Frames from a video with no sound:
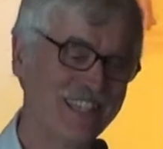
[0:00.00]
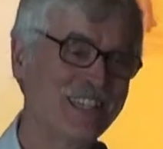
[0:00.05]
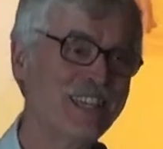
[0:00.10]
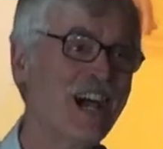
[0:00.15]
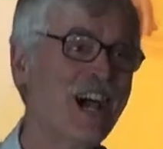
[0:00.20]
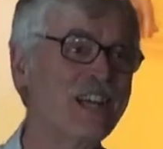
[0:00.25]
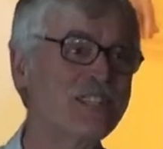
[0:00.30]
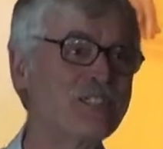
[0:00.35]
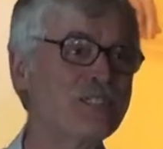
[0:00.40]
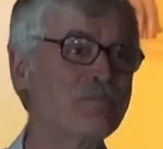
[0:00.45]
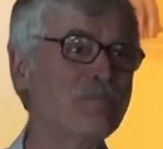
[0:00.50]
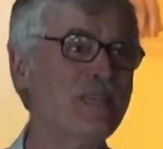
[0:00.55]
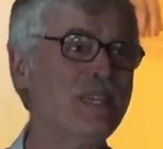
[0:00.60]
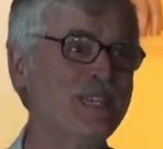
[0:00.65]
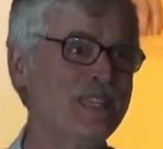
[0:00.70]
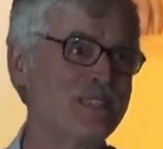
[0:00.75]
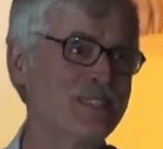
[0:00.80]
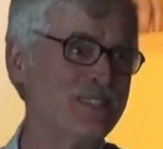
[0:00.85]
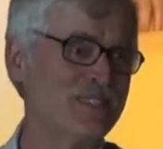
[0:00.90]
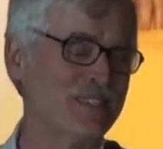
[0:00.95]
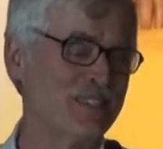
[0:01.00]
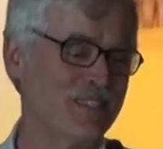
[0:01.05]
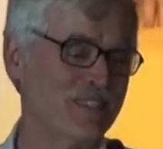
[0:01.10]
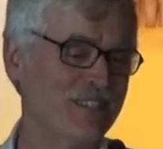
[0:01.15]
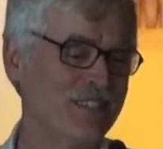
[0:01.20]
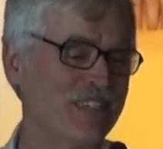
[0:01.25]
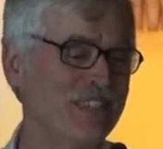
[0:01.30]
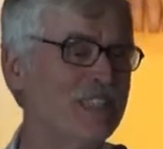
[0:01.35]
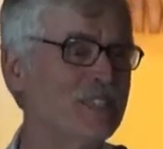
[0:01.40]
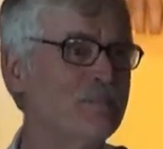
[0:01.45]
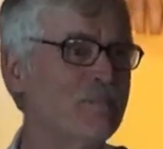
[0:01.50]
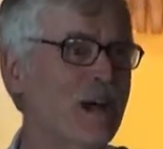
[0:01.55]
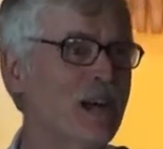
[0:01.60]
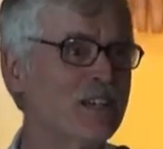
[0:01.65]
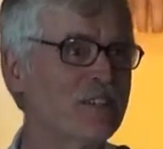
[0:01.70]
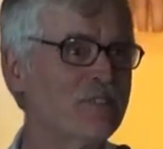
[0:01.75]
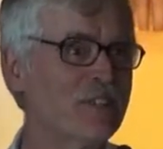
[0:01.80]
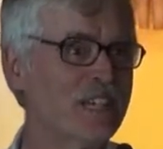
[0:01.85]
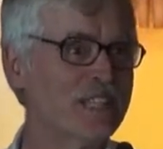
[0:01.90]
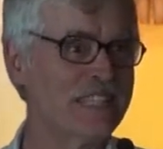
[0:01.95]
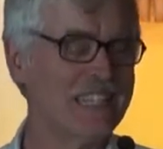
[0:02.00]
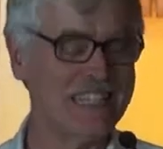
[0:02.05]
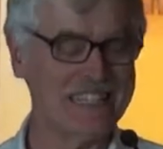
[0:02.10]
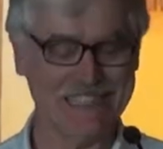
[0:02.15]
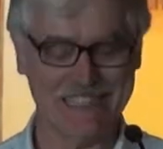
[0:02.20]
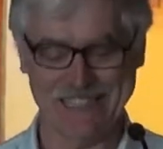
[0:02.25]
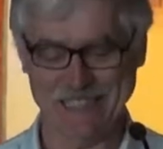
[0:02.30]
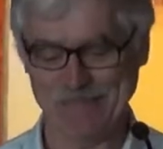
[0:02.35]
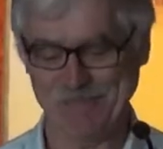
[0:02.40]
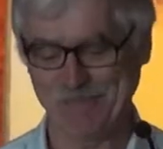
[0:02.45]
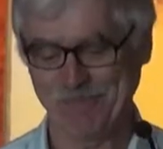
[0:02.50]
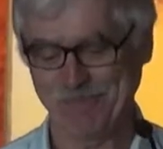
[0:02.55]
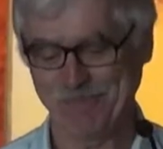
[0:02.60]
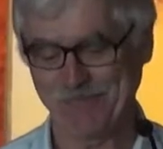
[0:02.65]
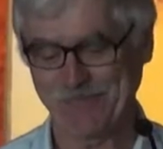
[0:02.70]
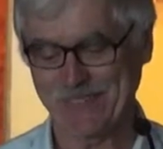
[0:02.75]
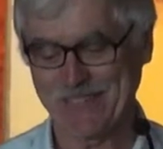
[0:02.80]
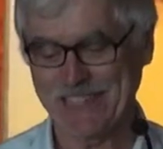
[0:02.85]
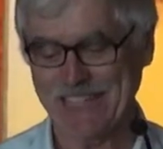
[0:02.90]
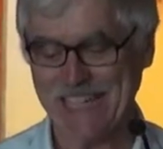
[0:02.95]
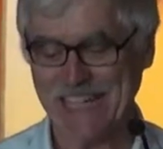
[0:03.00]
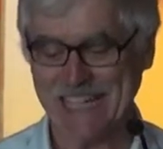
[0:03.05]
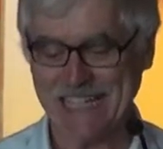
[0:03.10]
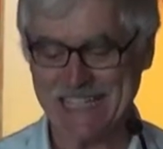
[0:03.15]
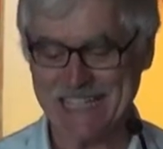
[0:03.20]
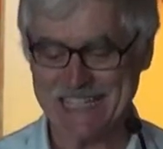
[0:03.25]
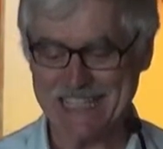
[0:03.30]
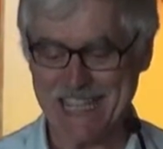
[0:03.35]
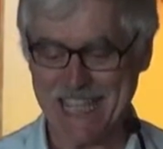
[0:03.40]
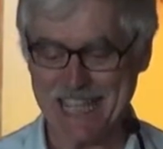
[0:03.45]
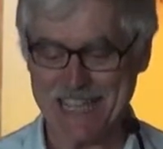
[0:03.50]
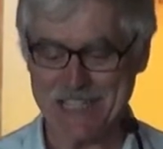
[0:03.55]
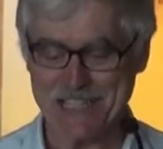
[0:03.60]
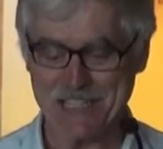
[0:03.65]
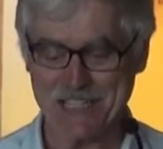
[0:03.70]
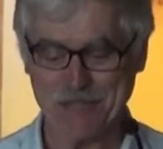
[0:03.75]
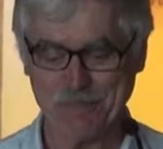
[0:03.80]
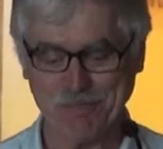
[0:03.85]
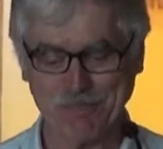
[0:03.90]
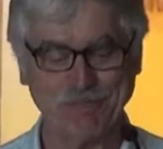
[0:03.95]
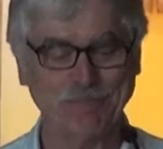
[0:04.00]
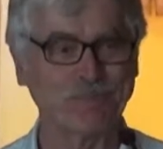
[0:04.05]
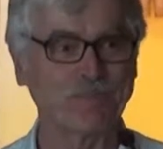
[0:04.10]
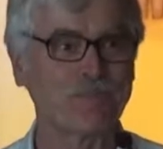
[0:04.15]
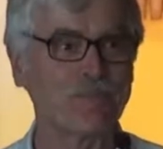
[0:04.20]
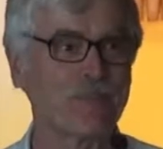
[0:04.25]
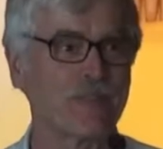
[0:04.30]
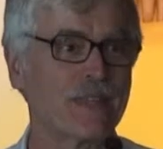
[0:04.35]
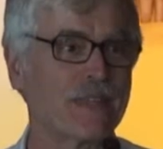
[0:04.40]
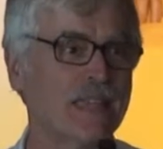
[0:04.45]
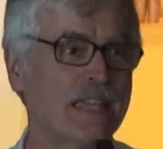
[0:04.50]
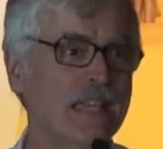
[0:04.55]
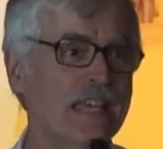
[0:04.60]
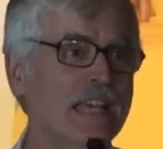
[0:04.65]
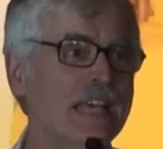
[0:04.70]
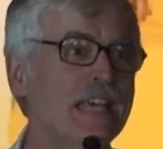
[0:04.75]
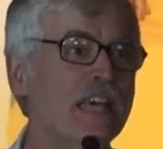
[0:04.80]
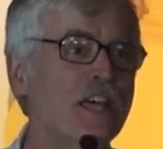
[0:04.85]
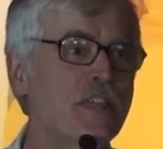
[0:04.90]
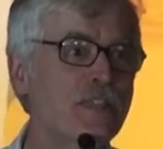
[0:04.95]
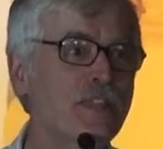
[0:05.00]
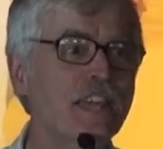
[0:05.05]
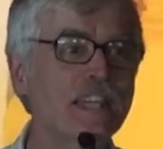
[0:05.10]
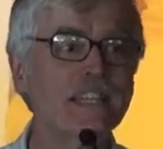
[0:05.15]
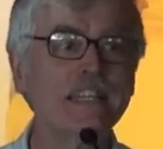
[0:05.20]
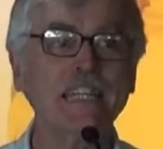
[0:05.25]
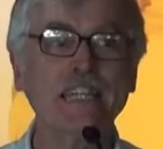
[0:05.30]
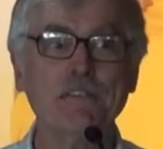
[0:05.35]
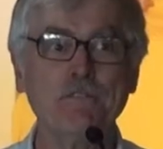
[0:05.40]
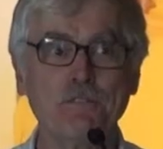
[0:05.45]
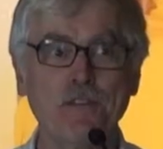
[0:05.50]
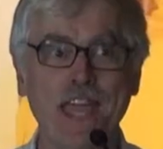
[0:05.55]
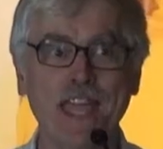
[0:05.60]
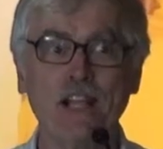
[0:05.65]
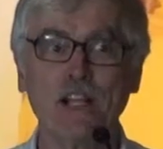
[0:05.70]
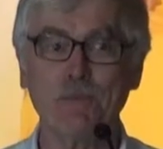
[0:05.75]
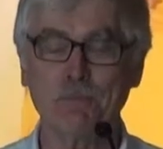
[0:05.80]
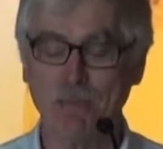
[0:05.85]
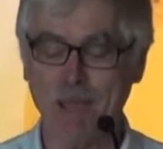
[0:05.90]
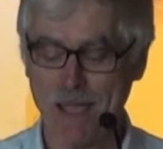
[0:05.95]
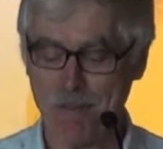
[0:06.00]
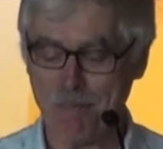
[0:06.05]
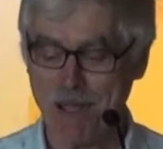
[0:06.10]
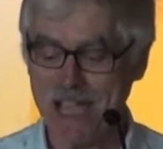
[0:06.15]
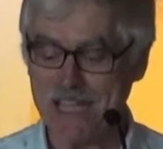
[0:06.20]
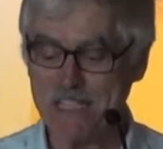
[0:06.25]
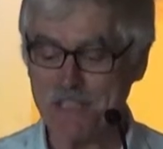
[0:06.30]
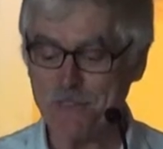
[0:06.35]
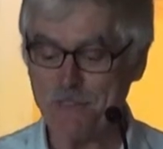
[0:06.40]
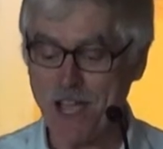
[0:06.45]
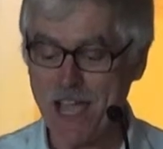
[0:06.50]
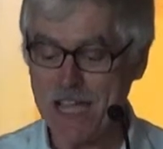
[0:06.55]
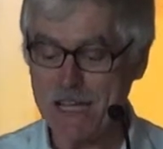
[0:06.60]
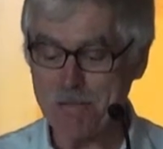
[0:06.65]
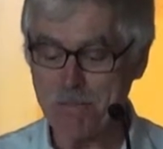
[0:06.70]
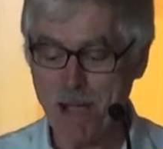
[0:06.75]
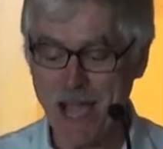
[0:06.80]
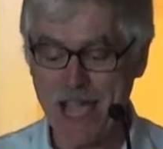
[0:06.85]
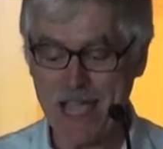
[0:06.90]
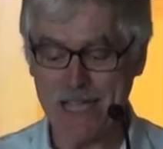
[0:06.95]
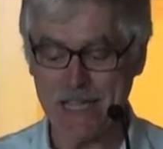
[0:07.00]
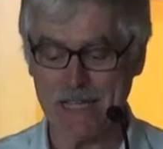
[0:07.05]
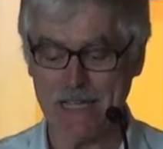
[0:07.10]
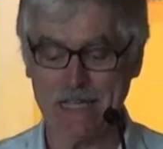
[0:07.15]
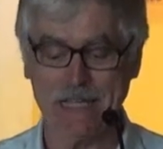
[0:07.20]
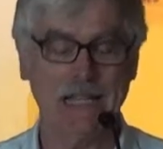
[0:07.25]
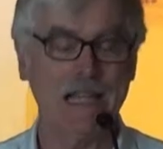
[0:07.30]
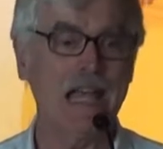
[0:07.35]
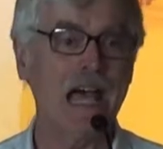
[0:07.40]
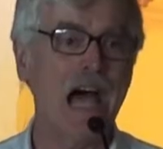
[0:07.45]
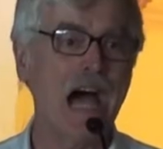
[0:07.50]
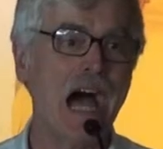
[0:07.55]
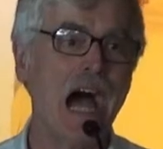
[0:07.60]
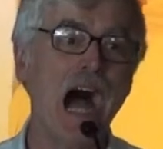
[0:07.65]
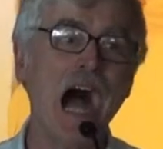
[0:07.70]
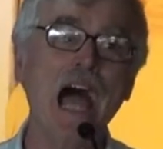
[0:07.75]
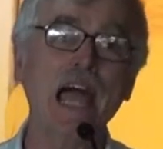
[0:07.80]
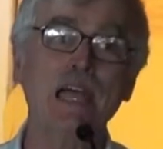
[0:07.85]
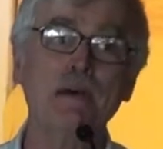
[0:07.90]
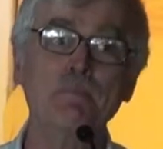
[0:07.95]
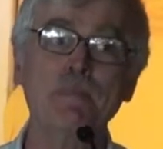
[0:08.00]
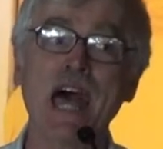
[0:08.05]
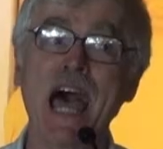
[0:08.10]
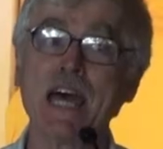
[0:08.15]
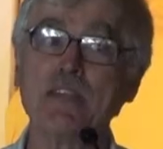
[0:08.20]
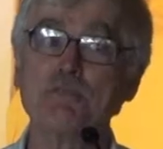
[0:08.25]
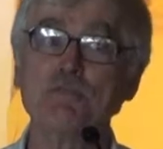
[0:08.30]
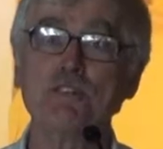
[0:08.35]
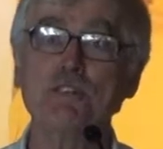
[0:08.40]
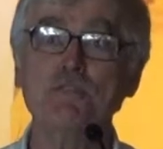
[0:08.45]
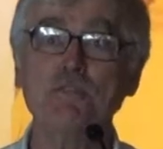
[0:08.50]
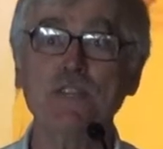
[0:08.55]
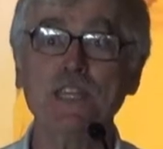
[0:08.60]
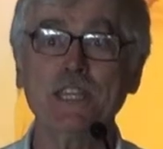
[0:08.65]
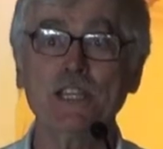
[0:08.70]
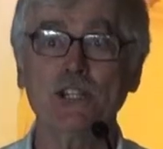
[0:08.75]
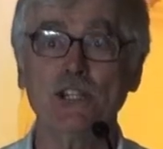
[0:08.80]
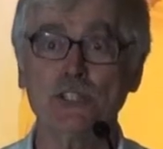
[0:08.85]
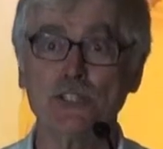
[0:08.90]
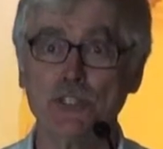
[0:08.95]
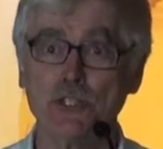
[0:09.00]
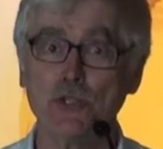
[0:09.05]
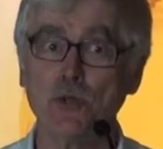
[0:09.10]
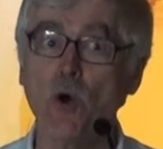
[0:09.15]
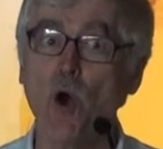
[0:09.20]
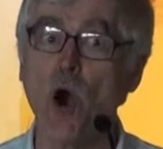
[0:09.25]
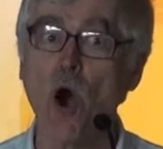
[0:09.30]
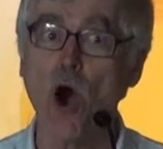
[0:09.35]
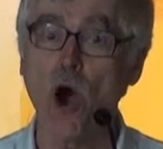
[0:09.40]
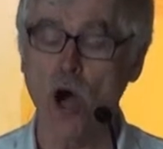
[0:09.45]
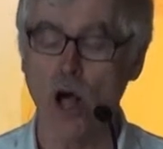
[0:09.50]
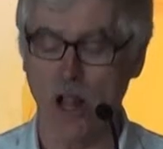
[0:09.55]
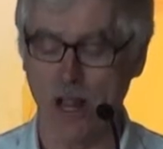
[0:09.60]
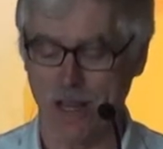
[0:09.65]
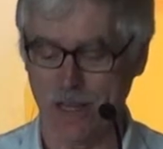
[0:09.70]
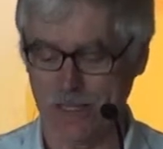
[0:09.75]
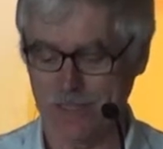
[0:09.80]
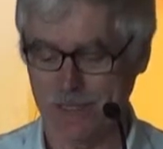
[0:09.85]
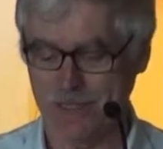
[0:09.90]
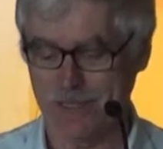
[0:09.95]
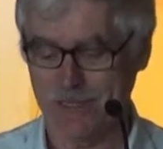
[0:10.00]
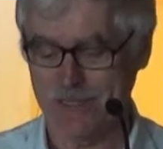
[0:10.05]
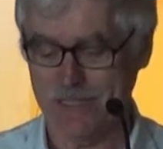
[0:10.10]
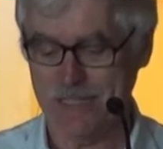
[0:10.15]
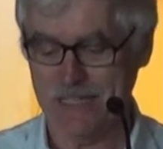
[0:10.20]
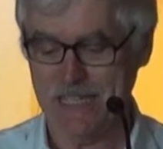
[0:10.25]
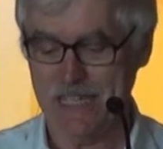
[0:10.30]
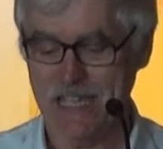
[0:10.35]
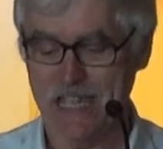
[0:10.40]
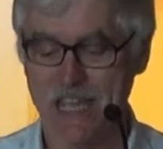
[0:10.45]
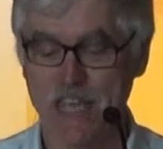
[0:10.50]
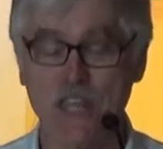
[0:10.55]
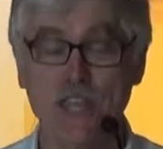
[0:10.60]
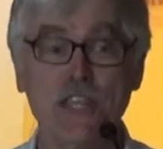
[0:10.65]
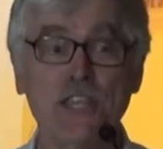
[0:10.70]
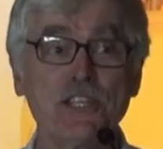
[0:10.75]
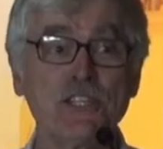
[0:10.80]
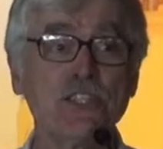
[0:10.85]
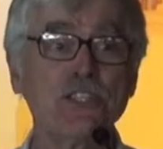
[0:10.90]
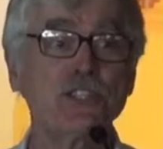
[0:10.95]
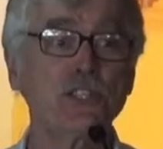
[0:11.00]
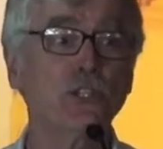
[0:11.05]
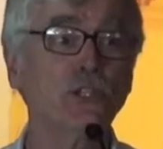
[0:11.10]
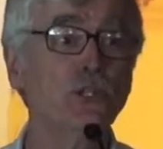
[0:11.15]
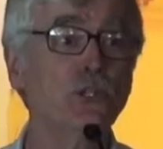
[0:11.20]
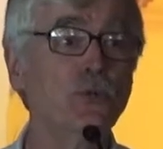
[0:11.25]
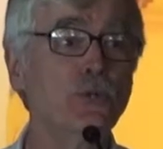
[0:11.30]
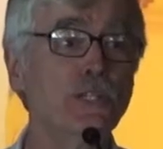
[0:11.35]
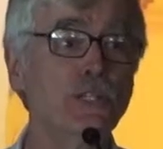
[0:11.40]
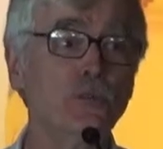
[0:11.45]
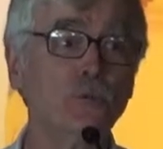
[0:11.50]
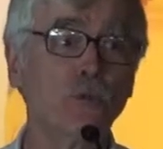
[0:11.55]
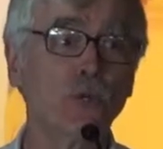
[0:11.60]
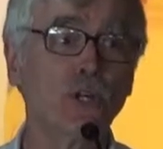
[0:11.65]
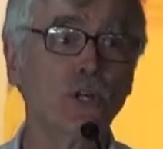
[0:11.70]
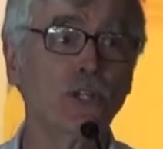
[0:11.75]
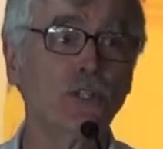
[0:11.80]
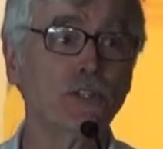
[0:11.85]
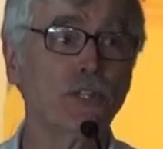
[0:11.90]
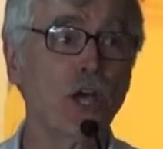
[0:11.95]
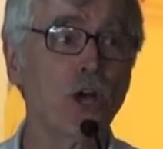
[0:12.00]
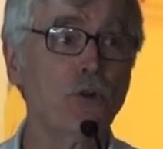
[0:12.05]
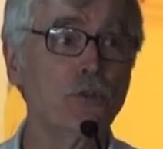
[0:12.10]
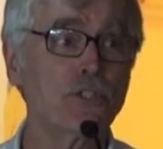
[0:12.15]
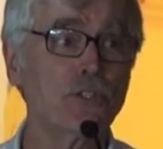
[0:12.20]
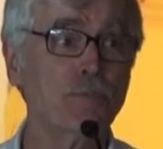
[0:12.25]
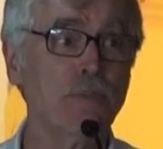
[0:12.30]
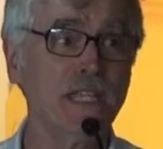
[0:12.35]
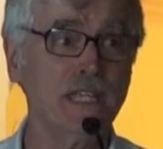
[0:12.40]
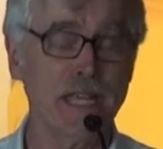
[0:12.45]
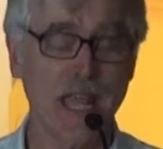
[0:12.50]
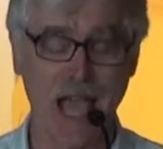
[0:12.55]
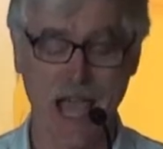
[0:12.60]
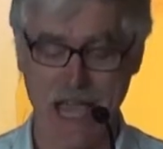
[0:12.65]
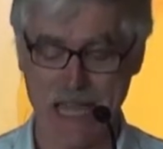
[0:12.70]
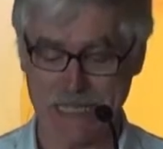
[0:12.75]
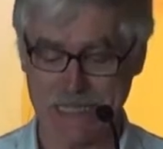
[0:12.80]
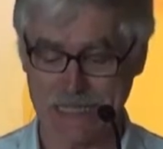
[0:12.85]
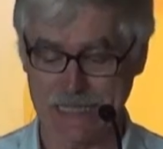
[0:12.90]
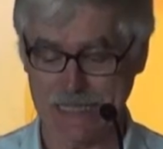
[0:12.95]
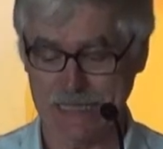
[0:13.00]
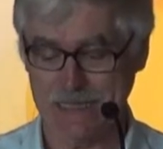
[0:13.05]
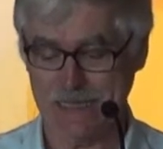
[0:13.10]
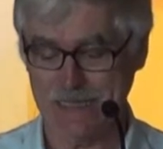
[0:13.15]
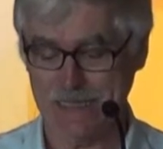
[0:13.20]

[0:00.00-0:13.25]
God speaks in the Bhagavad Gita, and he says, "Thickly veiled by my divine Maya, I am not revealed to all. This deluded world knows me not